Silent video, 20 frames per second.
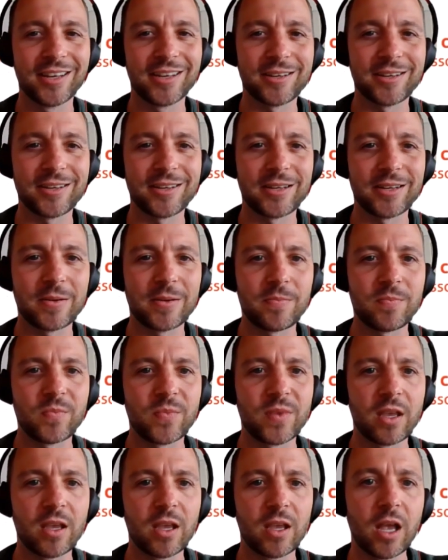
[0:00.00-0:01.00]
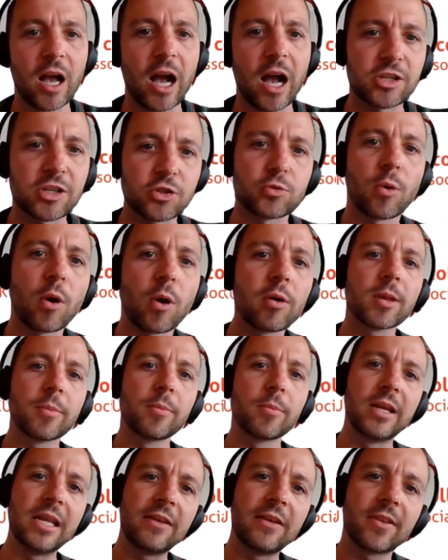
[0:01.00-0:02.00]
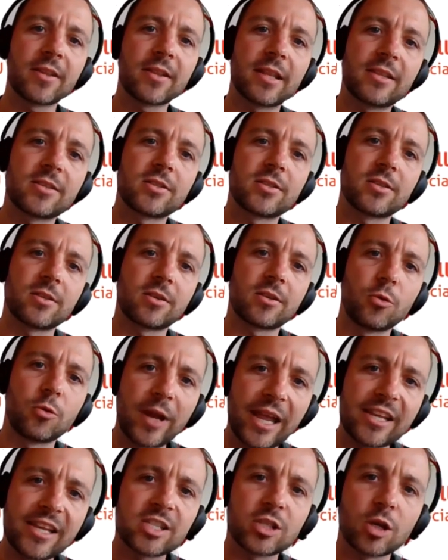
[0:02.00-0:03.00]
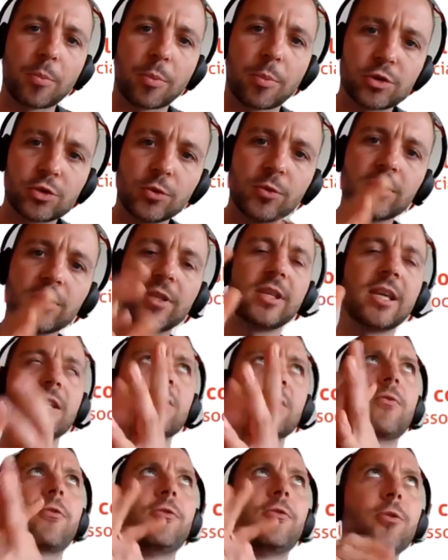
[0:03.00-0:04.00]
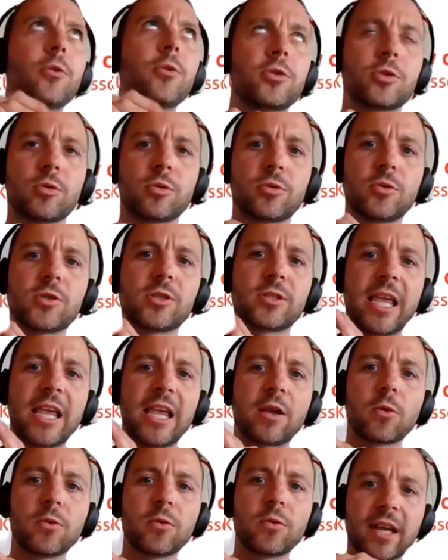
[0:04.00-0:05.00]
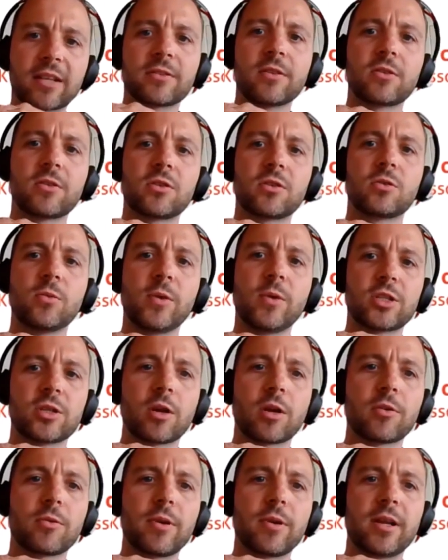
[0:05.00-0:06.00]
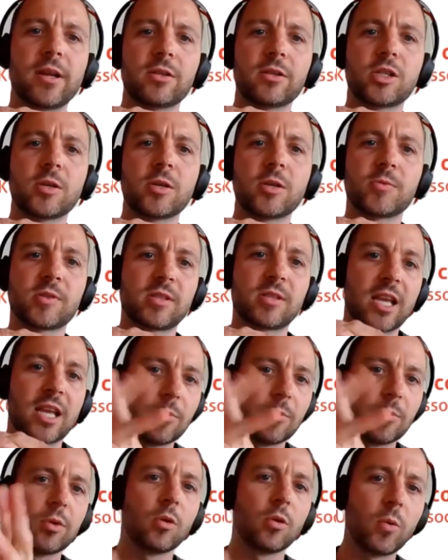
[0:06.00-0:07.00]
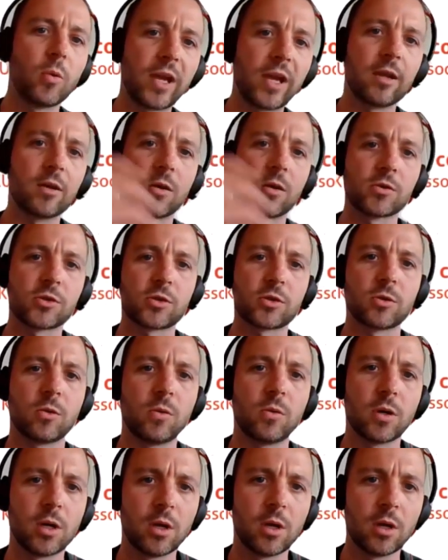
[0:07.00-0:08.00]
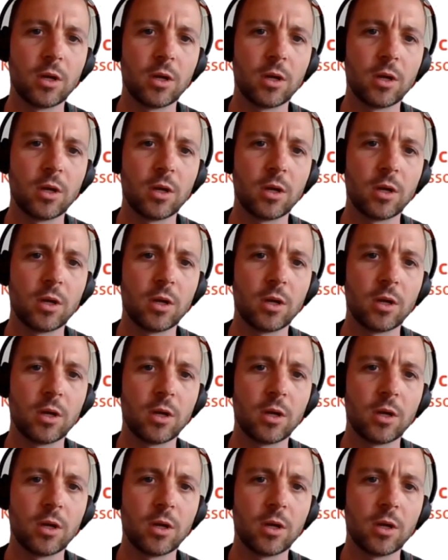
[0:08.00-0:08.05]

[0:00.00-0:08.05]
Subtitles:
I strongly believe that it creates opportunity in the future to stay connected to each other in a sustainable way also.